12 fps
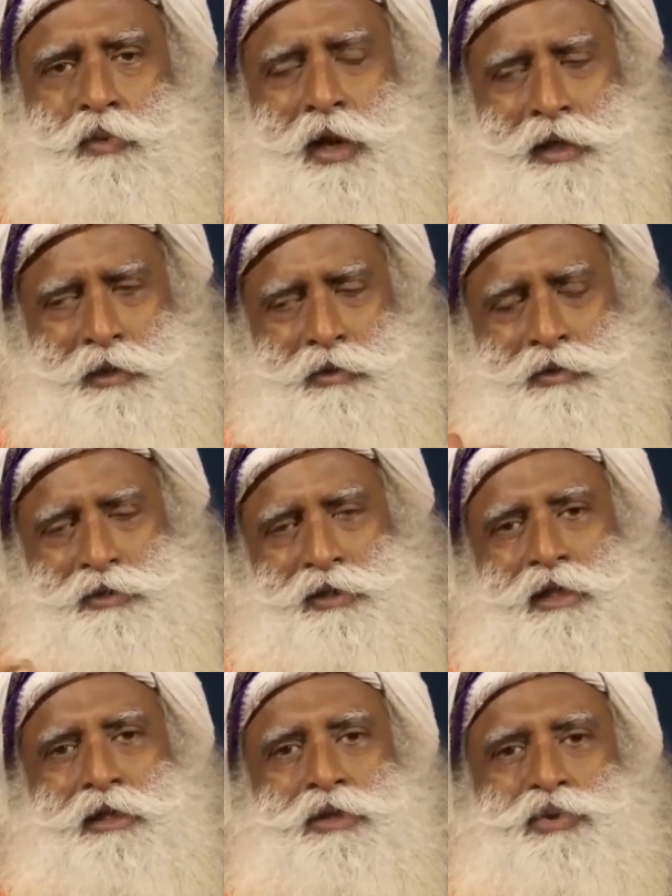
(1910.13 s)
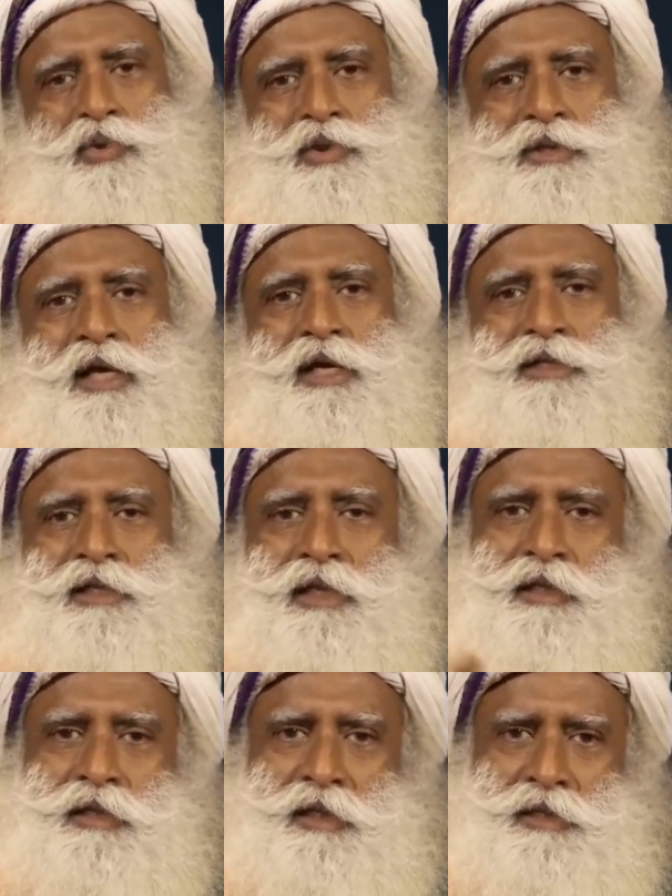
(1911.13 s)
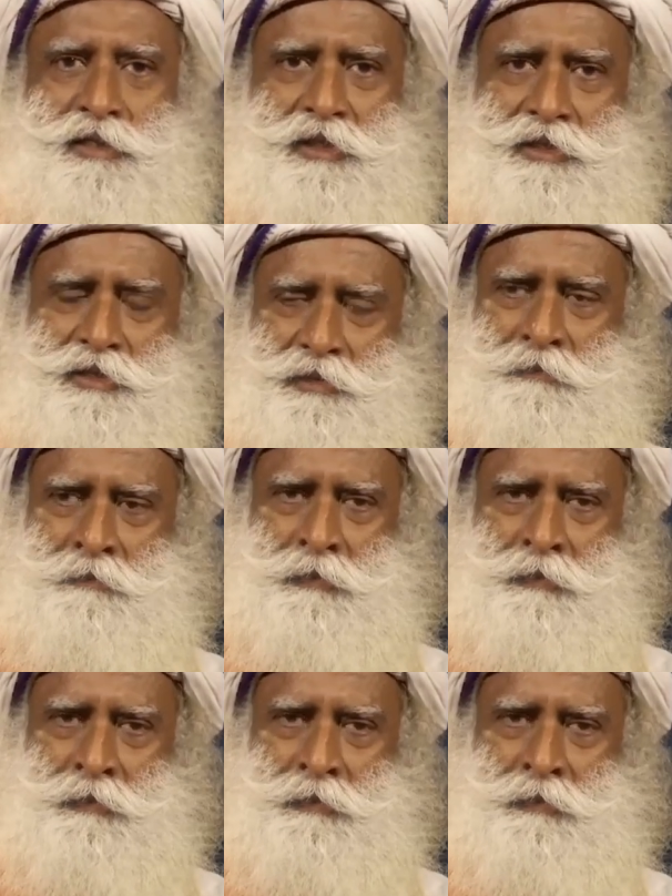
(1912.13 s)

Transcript: why you're seeing the suicides and other things is,